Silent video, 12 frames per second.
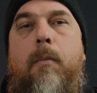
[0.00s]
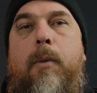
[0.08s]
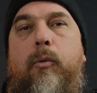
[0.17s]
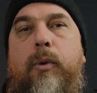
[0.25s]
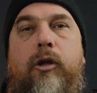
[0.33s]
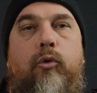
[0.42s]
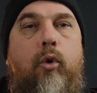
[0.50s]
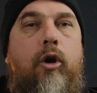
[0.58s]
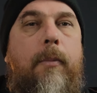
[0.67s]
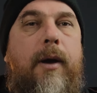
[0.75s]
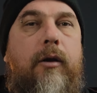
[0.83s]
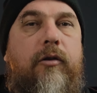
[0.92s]
but when you talk
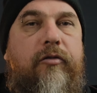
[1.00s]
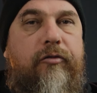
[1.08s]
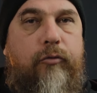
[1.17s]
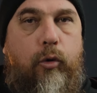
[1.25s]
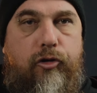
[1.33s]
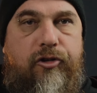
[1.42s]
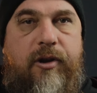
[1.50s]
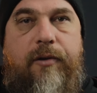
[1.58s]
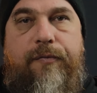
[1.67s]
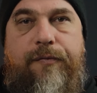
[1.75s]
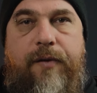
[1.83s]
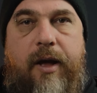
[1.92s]
about distortion
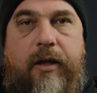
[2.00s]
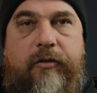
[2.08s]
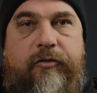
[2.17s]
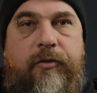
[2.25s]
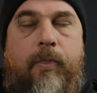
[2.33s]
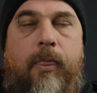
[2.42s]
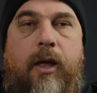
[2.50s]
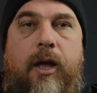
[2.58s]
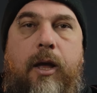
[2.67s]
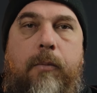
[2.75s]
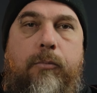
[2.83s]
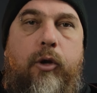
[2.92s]
and fuzz,
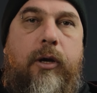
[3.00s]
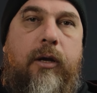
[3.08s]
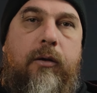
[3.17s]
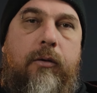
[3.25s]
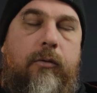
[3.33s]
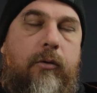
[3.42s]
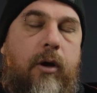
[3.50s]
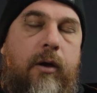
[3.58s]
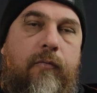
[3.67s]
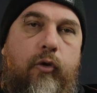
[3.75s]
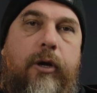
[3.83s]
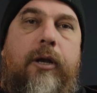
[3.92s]
um, you can kind
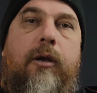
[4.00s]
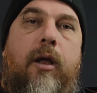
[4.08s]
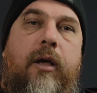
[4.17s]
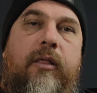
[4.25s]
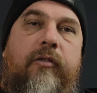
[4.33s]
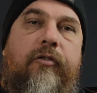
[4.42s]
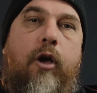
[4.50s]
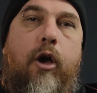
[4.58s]
of look at it like this.